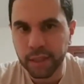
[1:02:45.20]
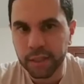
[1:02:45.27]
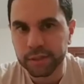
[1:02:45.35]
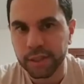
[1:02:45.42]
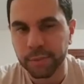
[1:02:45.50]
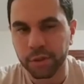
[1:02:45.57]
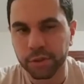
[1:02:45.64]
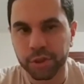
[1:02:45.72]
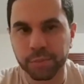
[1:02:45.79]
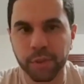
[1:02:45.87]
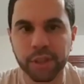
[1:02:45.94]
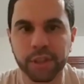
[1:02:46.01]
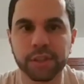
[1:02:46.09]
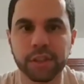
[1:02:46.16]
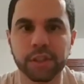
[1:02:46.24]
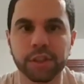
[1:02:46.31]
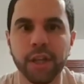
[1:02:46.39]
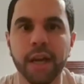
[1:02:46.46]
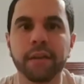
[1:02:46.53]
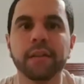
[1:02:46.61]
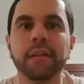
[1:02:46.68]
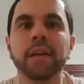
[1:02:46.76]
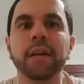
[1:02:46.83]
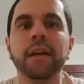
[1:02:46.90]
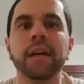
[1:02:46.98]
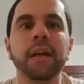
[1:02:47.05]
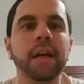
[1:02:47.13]
Typical, just put it into the chat.
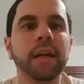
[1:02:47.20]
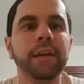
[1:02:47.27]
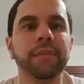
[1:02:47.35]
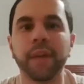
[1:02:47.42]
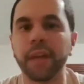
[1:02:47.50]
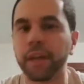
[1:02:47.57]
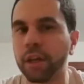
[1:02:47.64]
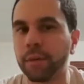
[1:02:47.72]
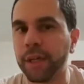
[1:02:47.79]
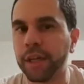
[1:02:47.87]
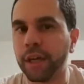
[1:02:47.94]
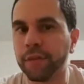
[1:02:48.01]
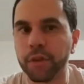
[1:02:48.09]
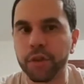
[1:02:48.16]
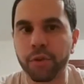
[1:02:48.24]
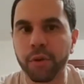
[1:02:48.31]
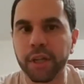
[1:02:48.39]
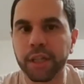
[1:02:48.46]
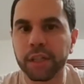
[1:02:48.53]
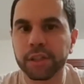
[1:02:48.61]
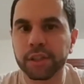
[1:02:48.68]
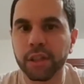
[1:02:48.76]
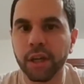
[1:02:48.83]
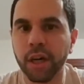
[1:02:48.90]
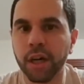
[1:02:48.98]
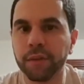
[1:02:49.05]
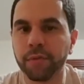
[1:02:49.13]
Thank you everybody for joining us
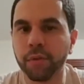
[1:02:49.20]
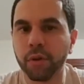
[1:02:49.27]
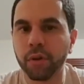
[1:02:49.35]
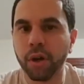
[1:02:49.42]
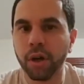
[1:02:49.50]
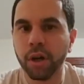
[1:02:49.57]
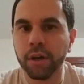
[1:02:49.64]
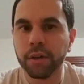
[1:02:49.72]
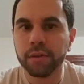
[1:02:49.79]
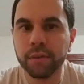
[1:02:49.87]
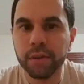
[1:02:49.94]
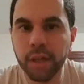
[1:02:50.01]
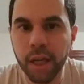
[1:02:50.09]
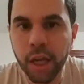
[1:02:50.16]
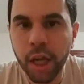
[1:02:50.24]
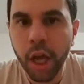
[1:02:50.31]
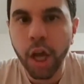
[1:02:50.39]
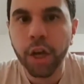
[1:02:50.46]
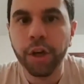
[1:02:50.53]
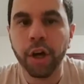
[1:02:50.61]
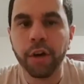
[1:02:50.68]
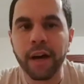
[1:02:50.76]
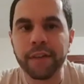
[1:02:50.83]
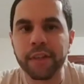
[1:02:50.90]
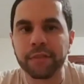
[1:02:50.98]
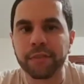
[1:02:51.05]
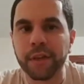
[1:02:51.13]
for our... No, I
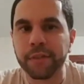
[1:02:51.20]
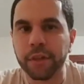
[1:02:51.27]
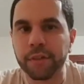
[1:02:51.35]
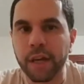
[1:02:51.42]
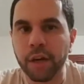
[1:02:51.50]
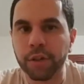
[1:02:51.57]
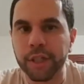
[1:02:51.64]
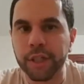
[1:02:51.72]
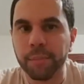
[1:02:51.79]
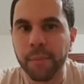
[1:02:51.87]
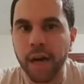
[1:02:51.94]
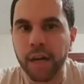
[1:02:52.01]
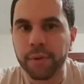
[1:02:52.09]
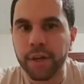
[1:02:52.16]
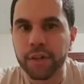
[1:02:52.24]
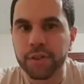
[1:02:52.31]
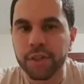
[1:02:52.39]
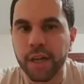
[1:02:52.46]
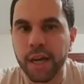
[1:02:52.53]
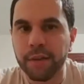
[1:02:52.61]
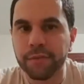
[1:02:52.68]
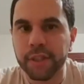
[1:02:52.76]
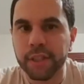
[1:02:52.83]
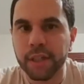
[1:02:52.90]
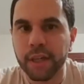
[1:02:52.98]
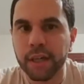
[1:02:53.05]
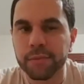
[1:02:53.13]
think only moderators can have
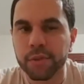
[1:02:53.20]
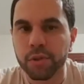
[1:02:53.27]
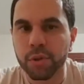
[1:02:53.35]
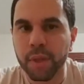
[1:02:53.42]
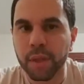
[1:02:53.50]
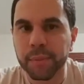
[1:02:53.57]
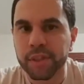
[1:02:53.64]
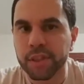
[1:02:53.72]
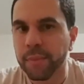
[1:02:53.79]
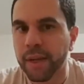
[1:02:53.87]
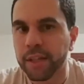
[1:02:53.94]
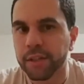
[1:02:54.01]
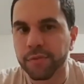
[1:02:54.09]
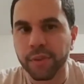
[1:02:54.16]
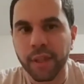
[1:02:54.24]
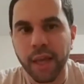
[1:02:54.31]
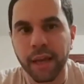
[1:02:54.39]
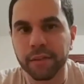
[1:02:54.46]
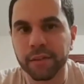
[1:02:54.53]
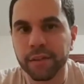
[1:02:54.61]
the Stream Elements commands for that.